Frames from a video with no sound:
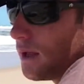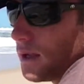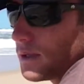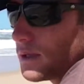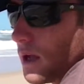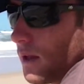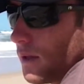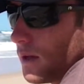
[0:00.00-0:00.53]

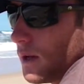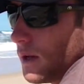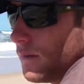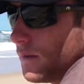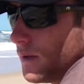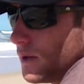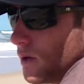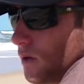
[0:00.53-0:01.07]
so that
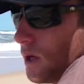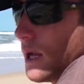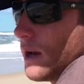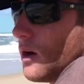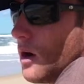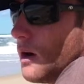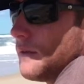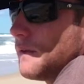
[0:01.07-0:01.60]
if you do get
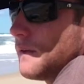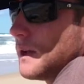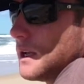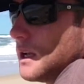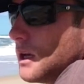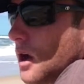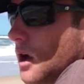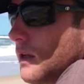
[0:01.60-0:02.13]
off,
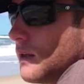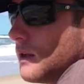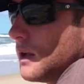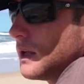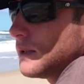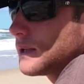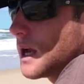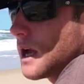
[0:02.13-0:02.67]

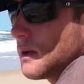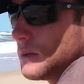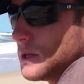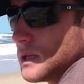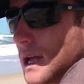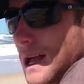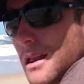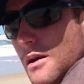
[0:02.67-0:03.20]
that it's going to be
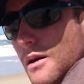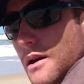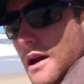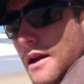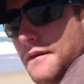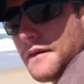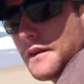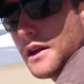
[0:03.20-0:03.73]
shallow
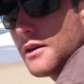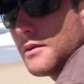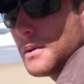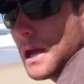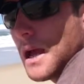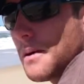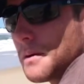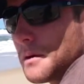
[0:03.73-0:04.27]
enough for you to
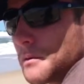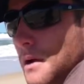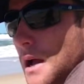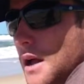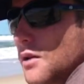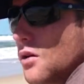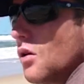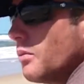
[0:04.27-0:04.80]
be able to
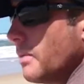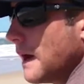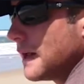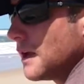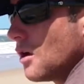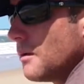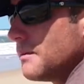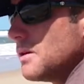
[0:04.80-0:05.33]
run or bunny
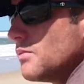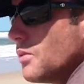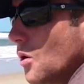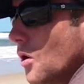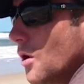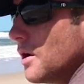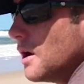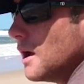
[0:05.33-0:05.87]
hop your
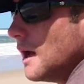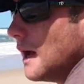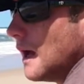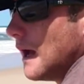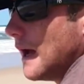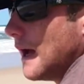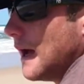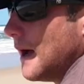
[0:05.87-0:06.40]
board
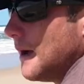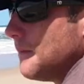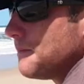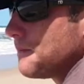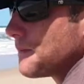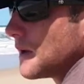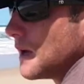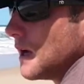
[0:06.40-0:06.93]

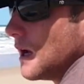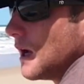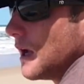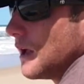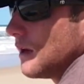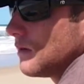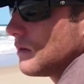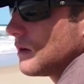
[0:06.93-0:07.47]

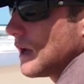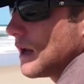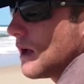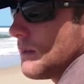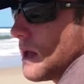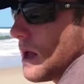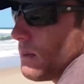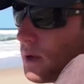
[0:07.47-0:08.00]
and get
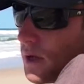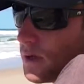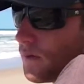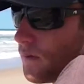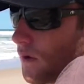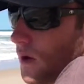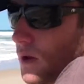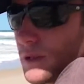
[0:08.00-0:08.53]
up that beach
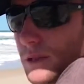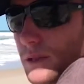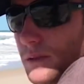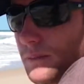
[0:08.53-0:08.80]
first.